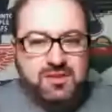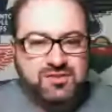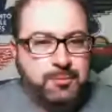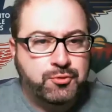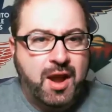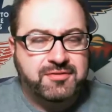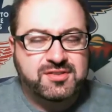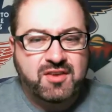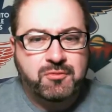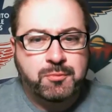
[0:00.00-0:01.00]
the same
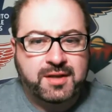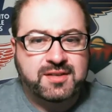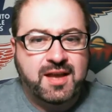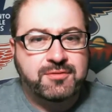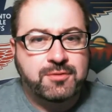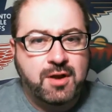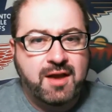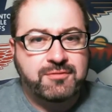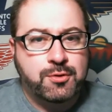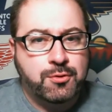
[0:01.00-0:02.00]
draft, 7 picks
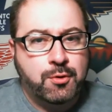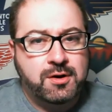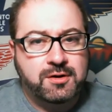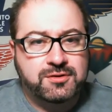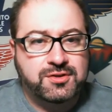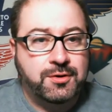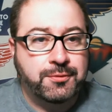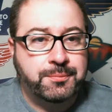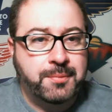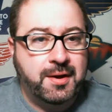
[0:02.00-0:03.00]
after Thornton.
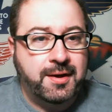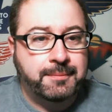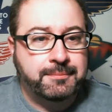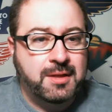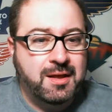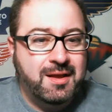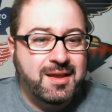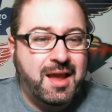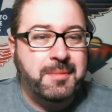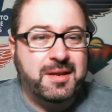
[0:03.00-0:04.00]
So
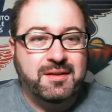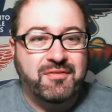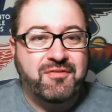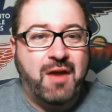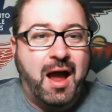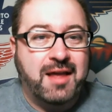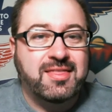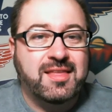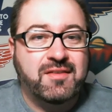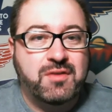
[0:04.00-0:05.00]
I mean, I
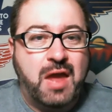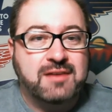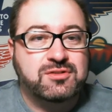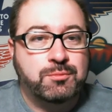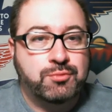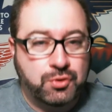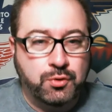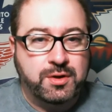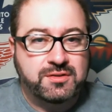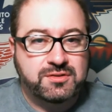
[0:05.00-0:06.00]
think if you asked the
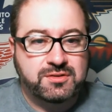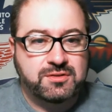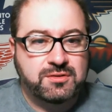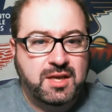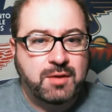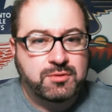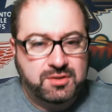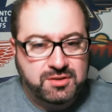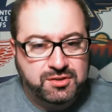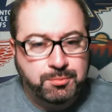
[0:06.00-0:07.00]
Bruins, he was
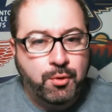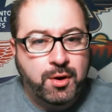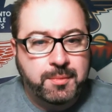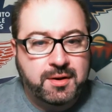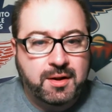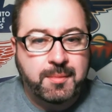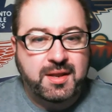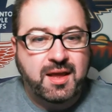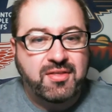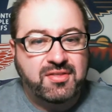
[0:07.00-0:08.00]
a disappointment. I
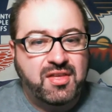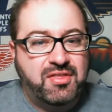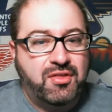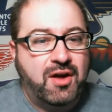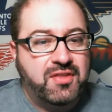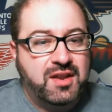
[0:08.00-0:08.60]
mean, I think they thought